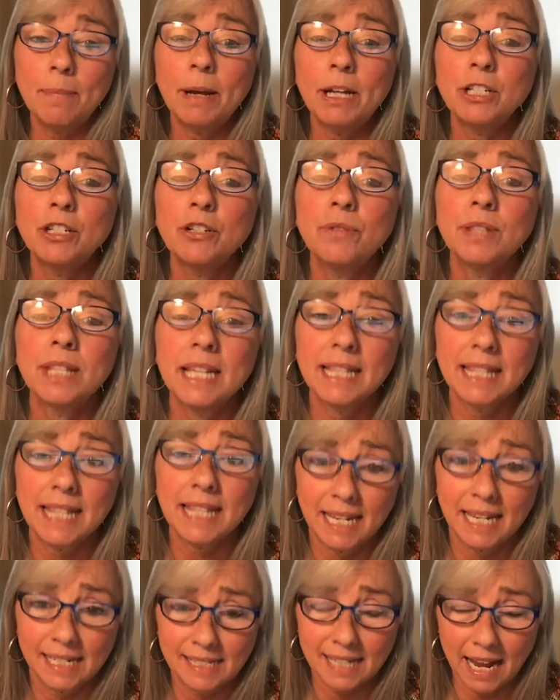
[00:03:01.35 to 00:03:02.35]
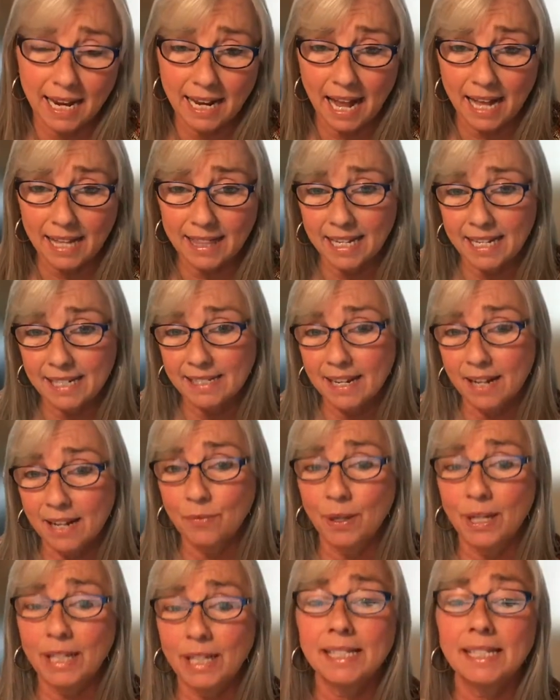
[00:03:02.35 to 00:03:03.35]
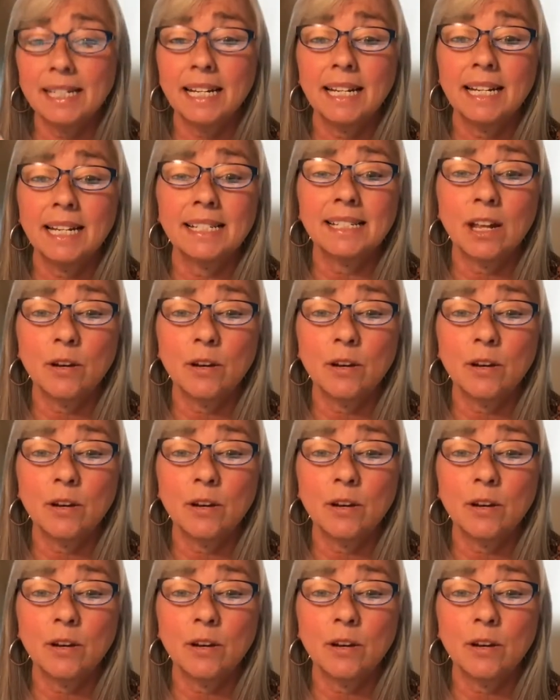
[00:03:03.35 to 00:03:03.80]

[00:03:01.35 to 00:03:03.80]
I do think that is. I, I think it's unrealistic and it's